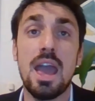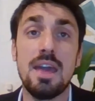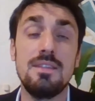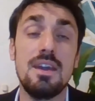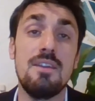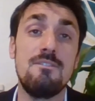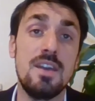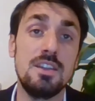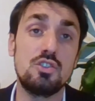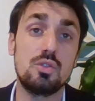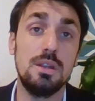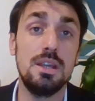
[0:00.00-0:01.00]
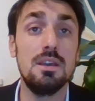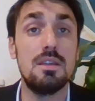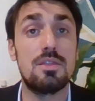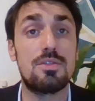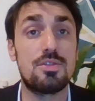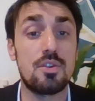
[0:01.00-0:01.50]
and
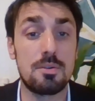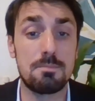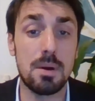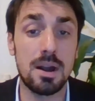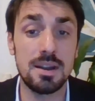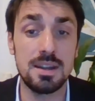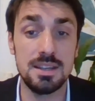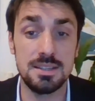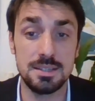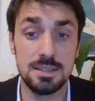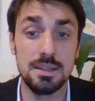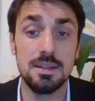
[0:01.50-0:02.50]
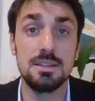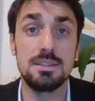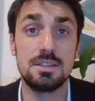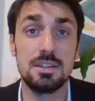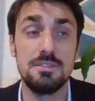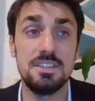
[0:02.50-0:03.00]
eventually third parties
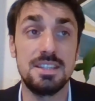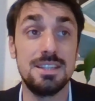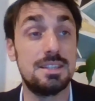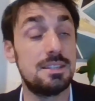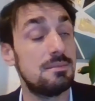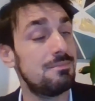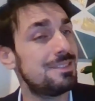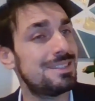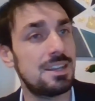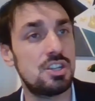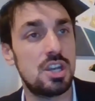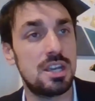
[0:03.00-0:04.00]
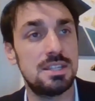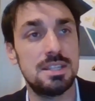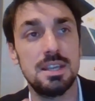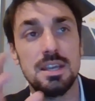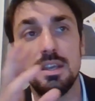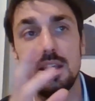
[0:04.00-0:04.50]
services such as
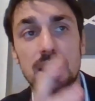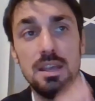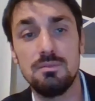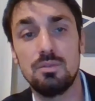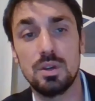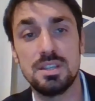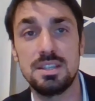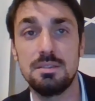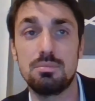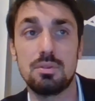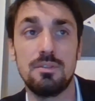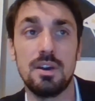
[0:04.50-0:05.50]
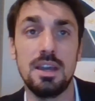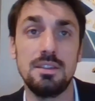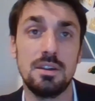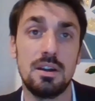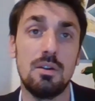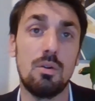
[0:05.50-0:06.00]
invoicing
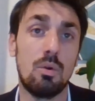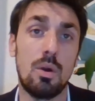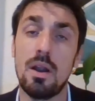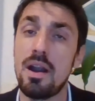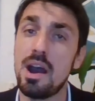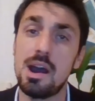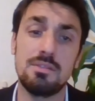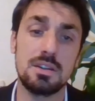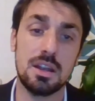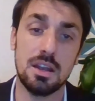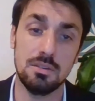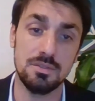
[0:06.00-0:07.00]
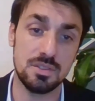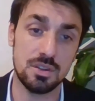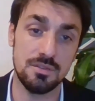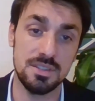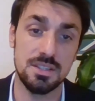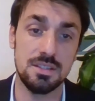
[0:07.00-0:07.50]
provider or other kind of
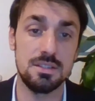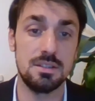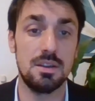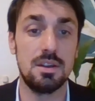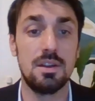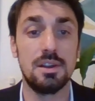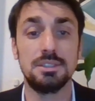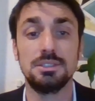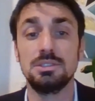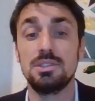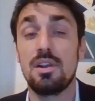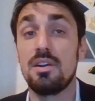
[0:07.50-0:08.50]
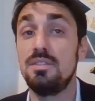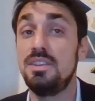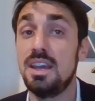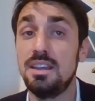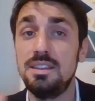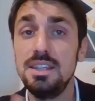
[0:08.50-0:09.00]
services.
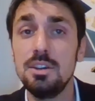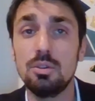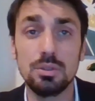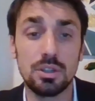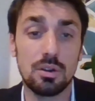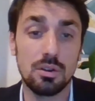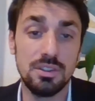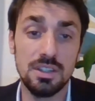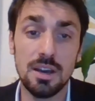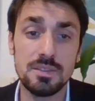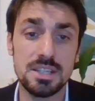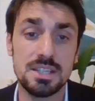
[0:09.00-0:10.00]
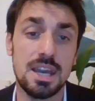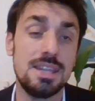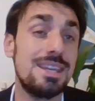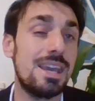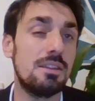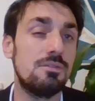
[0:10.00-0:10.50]
The IT owner on the other
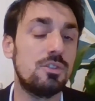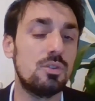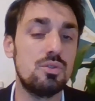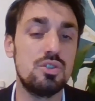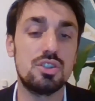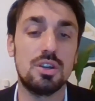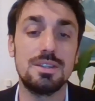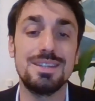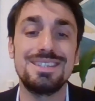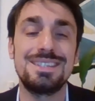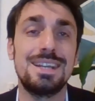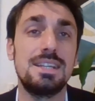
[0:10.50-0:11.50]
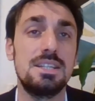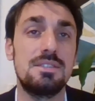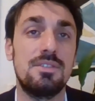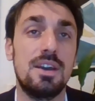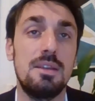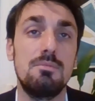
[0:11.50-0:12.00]
side can focus on
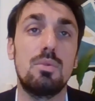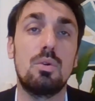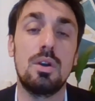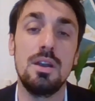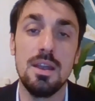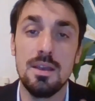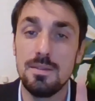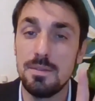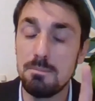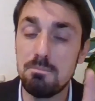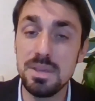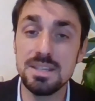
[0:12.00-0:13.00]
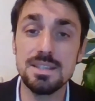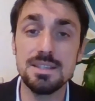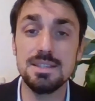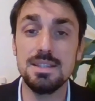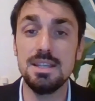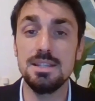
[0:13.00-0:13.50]
satisfying more the
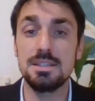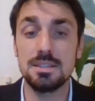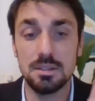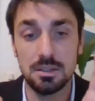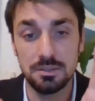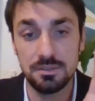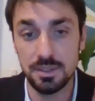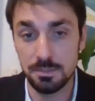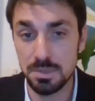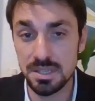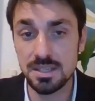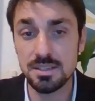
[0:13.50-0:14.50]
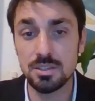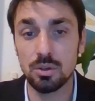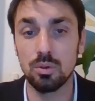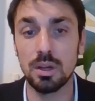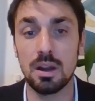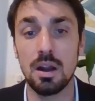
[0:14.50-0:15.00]
business needs of the business
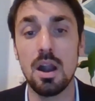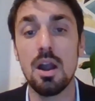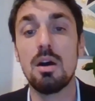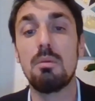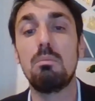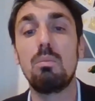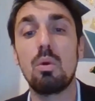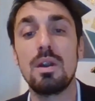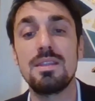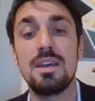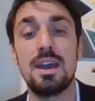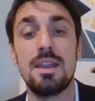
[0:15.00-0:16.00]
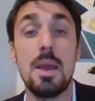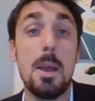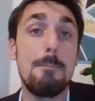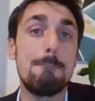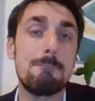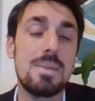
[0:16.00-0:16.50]
owner more than
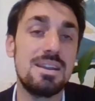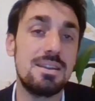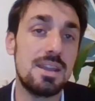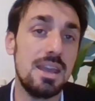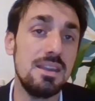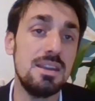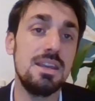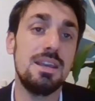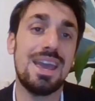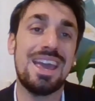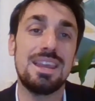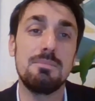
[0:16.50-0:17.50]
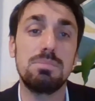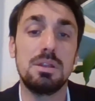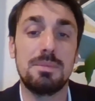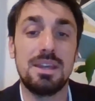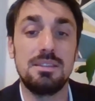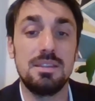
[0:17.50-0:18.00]
maintaining and
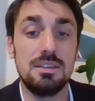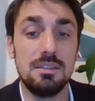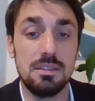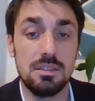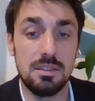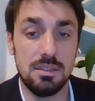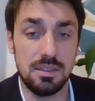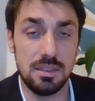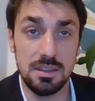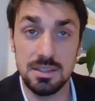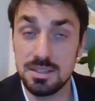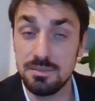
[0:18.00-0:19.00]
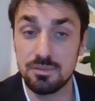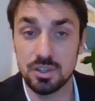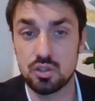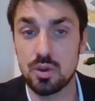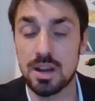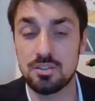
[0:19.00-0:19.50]
implementing this
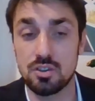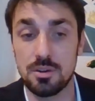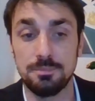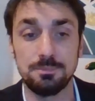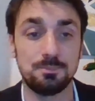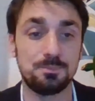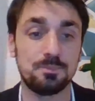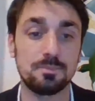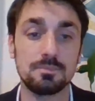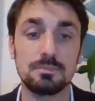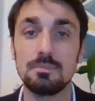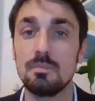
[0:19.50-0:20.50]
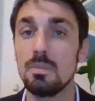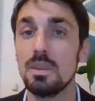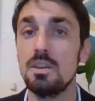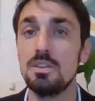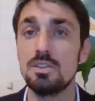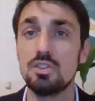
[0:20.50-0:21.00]
infrastructure.
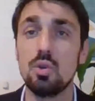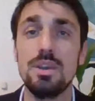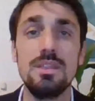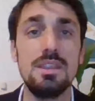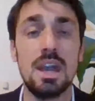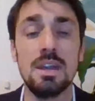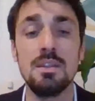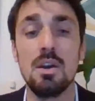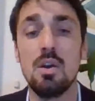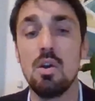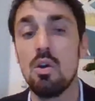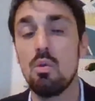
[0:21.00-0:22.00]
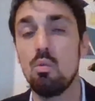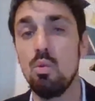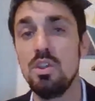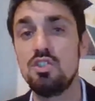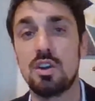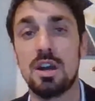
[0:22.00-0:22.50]
So in the end,
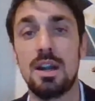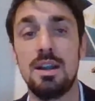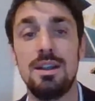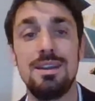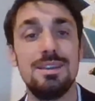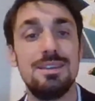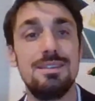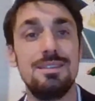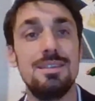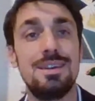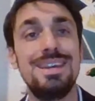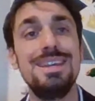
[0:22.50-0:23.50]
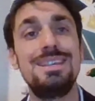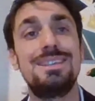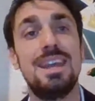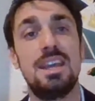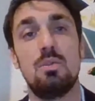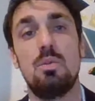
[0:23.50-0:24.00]
which are the key
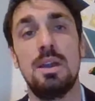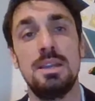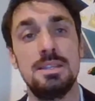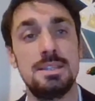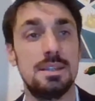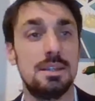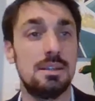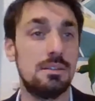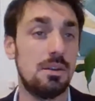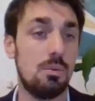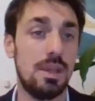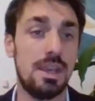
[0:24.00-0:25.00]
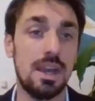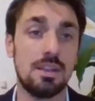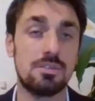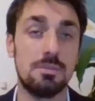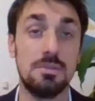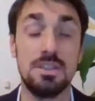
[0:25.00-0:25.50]
takeaways that we
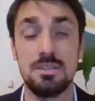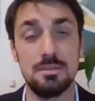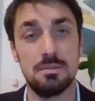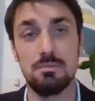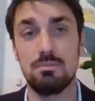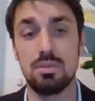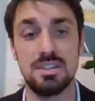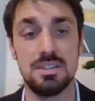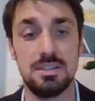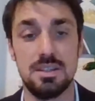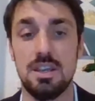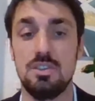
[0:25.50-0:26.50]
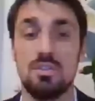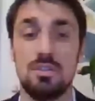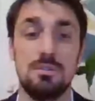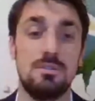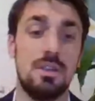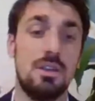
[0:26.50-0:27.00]
got from this
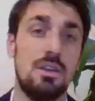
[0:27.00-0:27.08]
presentation?